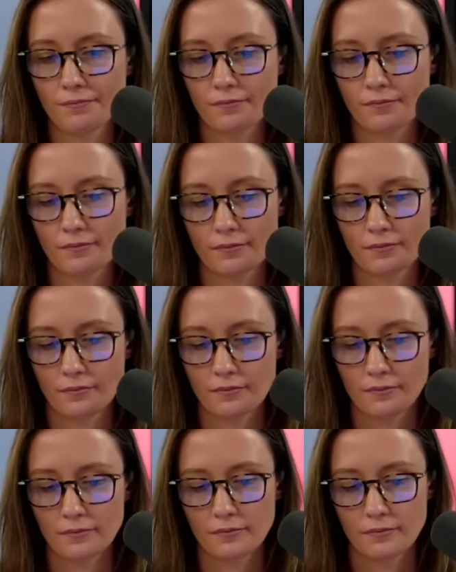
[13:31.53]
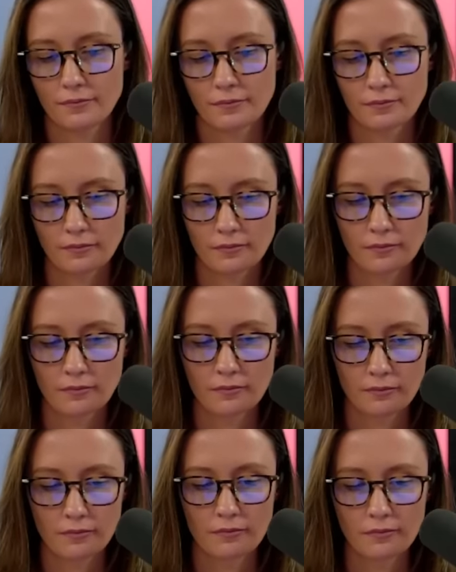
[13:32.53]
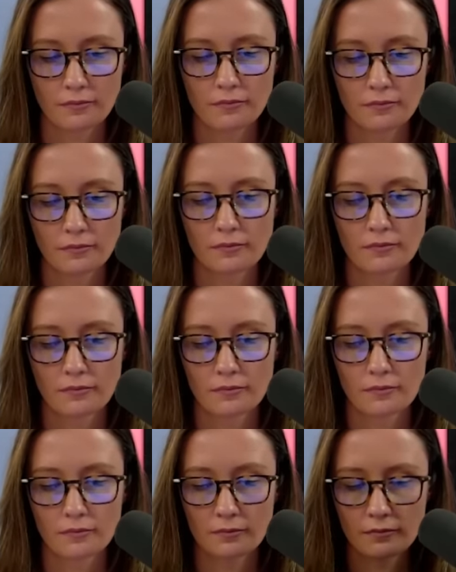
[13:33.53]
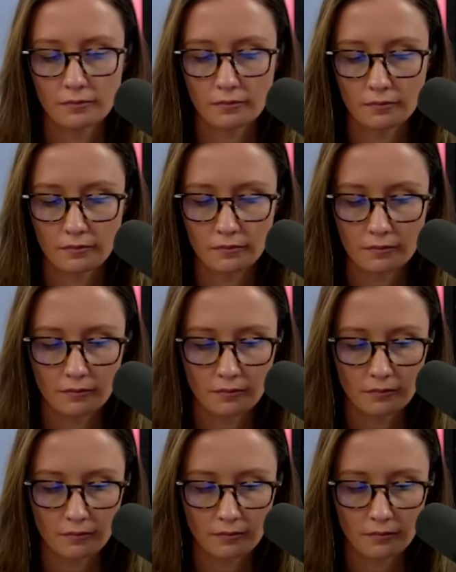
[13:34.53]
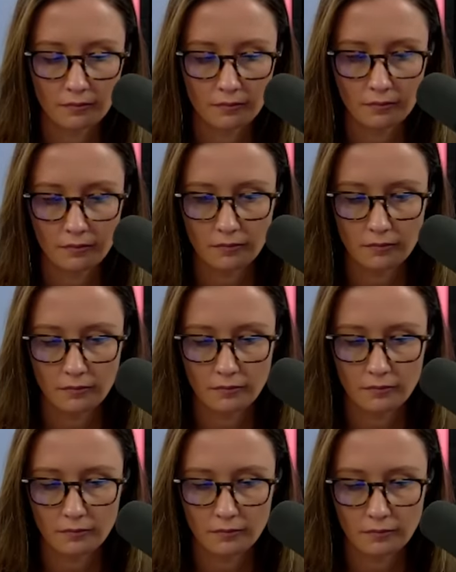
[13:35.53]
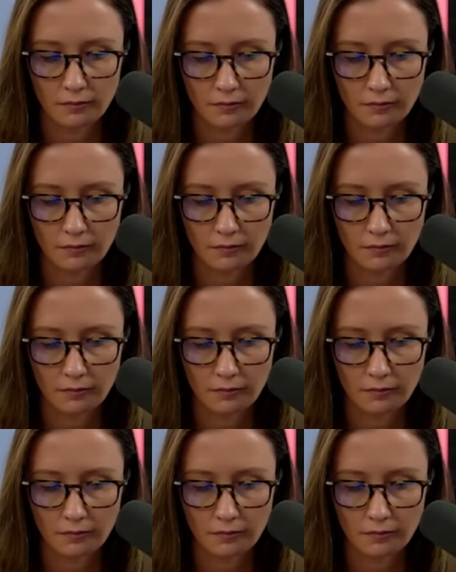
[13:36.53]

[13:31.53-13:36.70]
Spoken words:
This person isn't speaking.